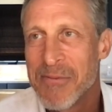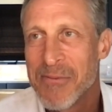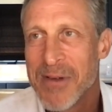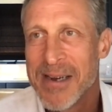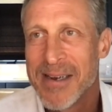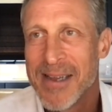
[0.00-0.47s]

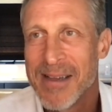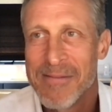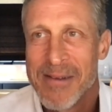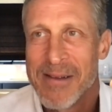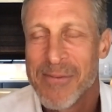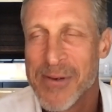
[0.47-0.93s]
my
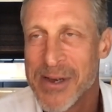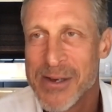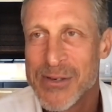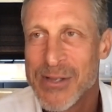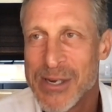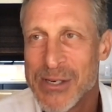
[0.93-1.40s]
friend I've had
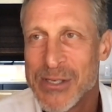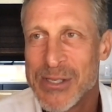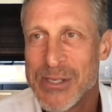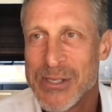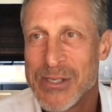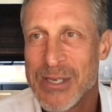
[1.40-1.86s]
for years
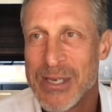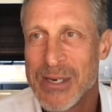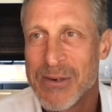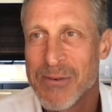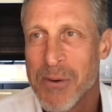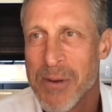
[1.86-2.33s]
there, she's
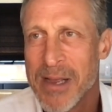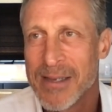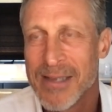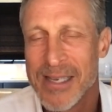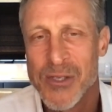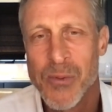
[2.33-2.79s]
uh,
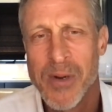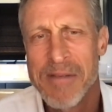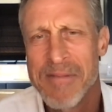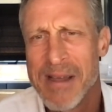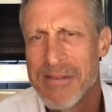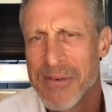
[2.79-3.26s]
growing like
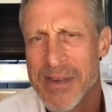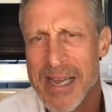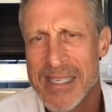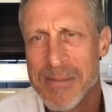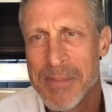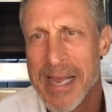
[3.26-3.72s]
25
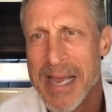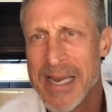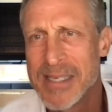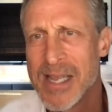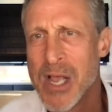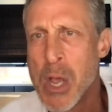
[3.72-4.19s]
different kinds of
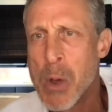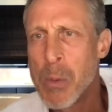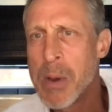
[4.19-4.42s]
bananas.